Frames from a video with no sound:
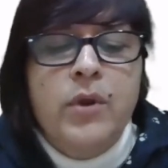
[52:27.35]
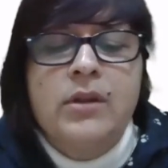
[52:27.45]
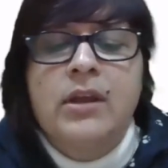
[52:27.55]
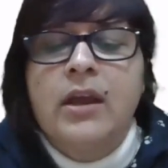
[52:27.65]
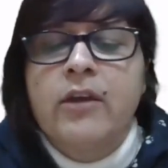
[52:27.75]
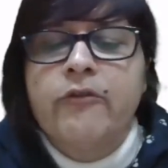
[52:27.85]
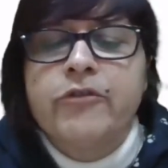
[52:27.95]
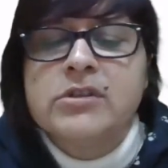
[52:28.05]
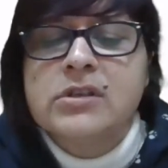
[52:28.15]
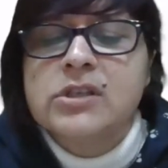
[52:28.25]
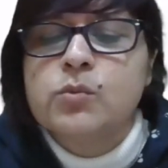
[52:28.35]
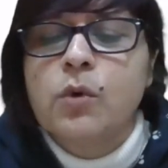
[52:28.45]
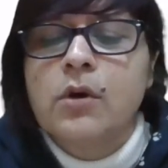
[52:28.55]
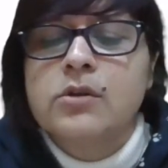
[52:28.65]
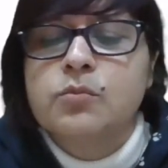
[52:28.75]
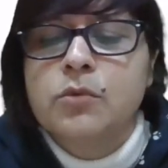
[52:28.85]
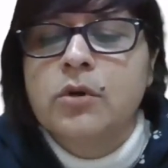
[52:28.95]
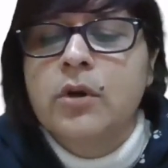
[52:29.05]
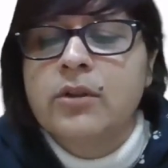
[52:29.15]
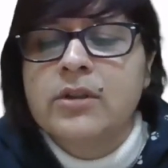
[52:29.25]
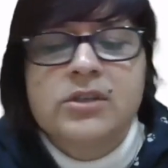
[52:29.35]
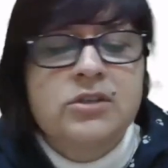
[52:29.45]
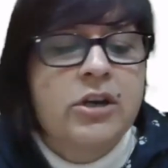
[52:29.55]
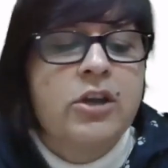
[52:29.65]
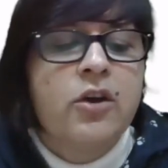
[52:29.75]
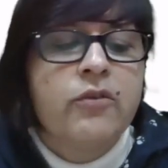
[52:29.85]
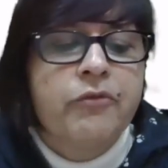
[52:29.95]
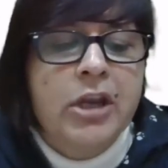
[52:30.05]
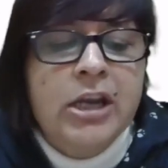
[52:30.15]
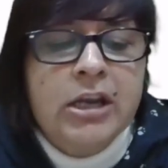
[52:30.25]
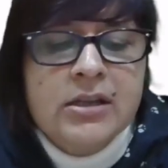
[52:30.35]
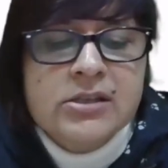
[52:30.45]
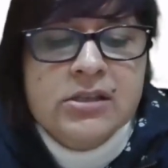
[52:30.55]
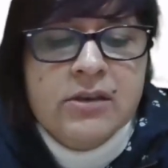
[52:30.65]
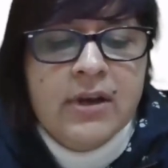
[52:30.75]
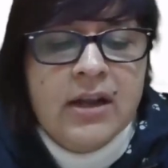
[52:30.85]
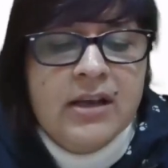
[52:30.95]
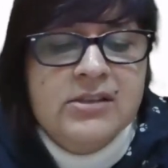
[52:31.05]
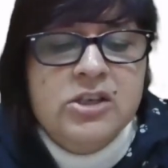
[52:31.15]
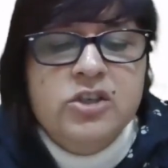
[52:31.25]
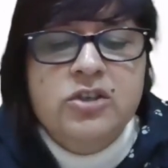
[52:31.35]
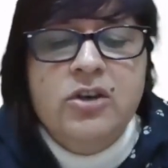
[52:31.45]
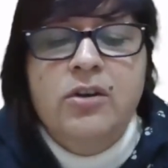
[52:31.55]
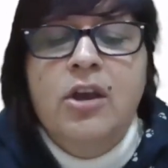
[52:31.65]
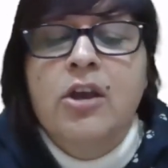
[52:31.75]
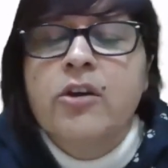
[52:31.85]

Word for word: where the emphasis was more on the study of Indian civilization